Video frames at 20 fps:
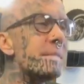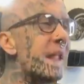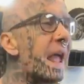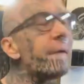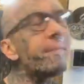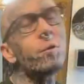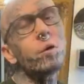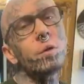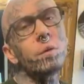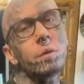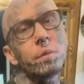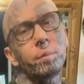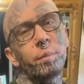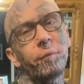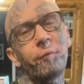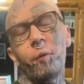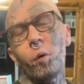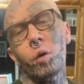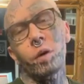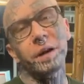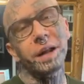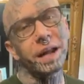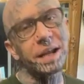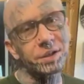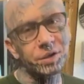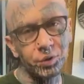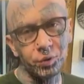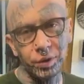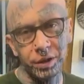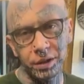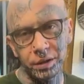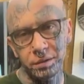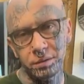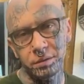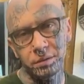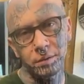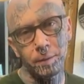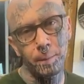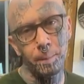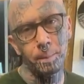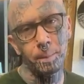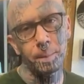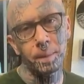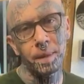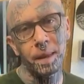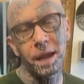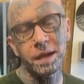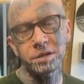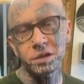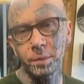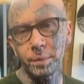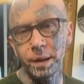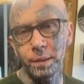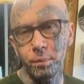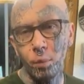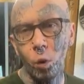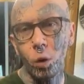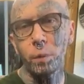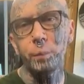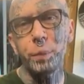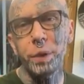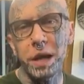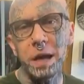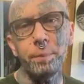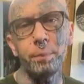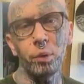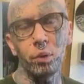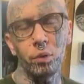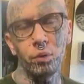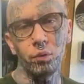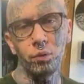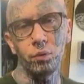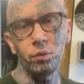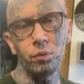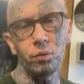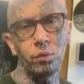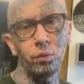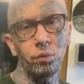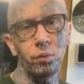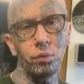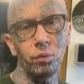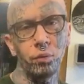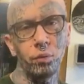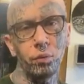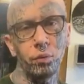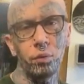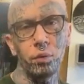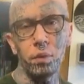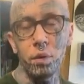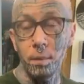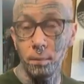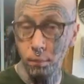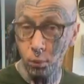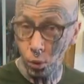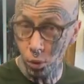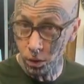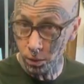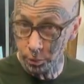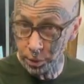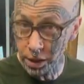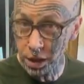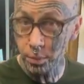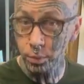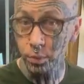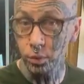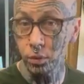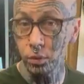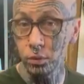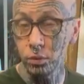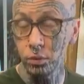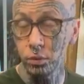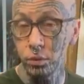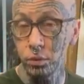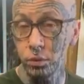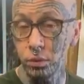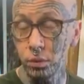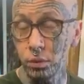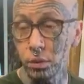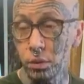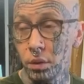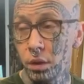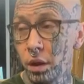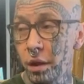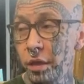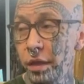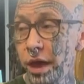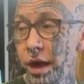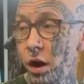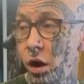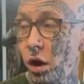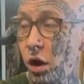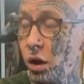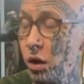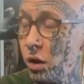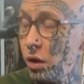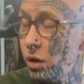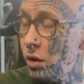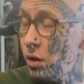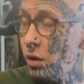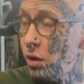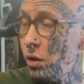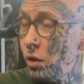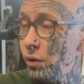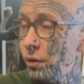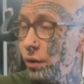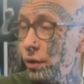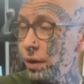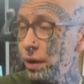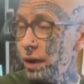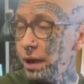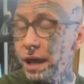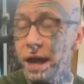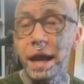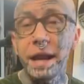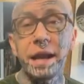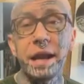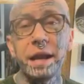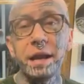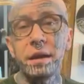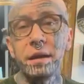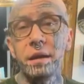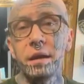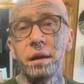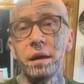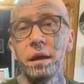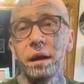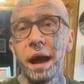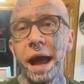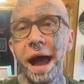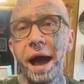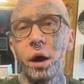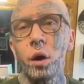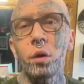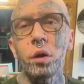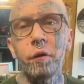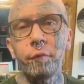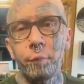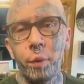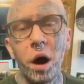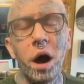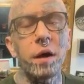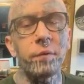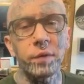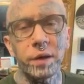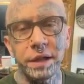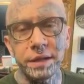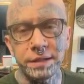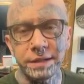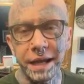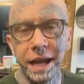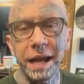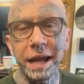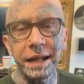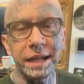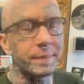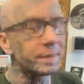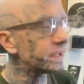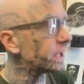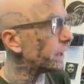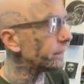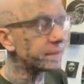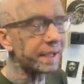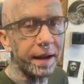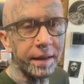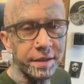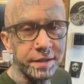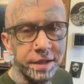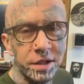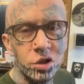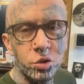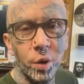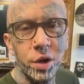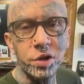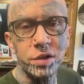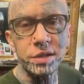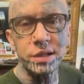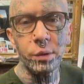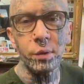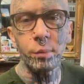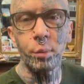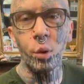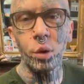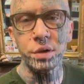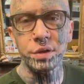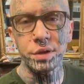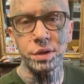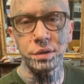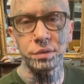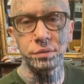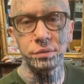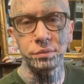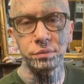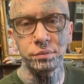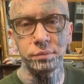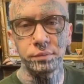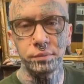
Never before in history has there been more people, more people that are getting out of poverty and digging themselves out of the situations they were born to?